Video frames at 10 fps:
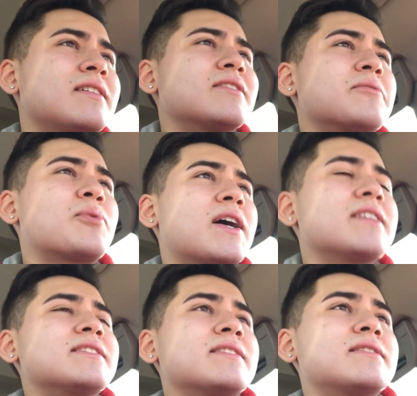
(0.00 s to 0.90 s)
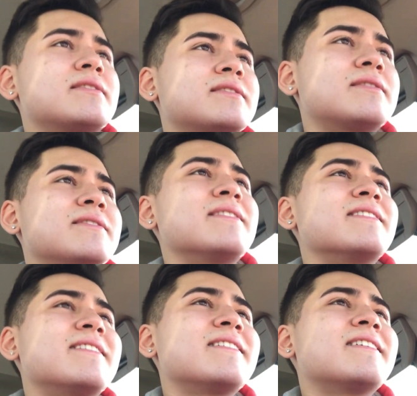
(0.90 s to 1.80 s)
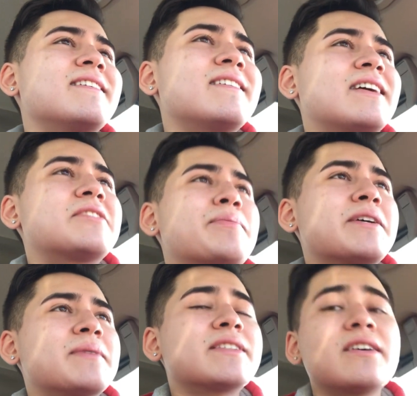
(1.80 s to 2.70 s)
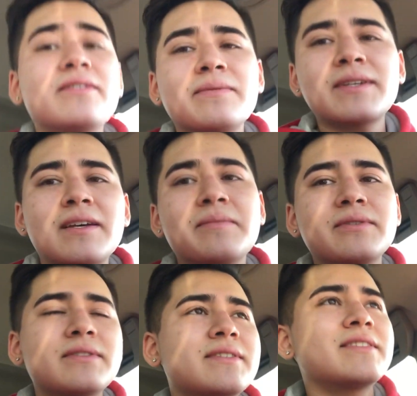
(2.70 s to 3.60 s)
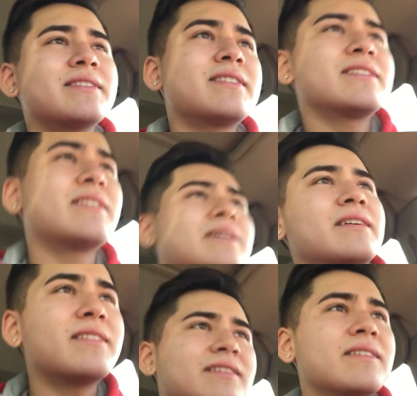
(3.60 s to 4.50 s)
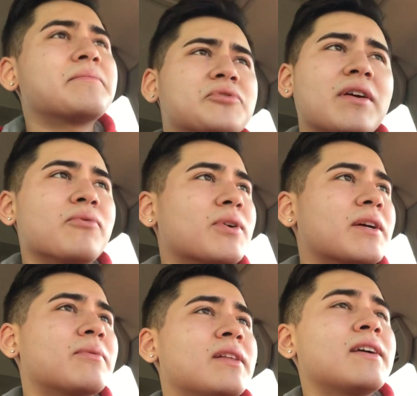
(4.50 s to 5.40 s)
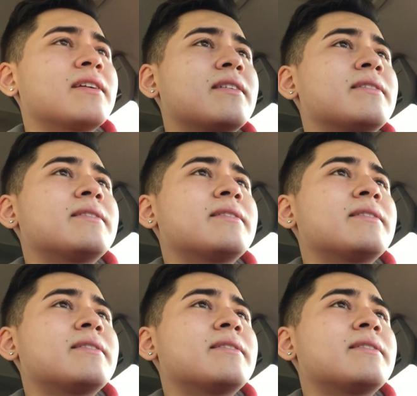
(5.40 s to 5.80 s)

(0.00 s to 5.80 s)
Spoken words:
surprising. I surprise myself sometimes. I'm sure everyone can relate,